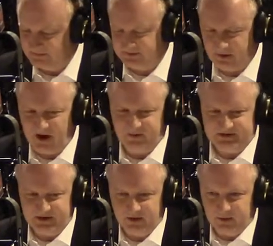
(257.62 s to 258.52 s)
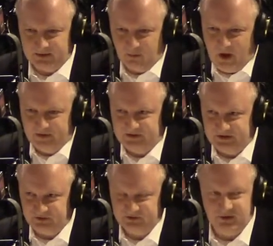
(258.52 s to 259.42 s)
start off by saying, you know, while these
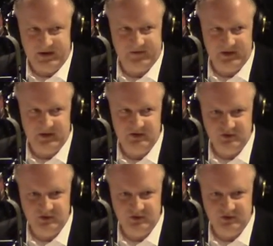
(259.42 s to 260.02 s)
issues don't have anything to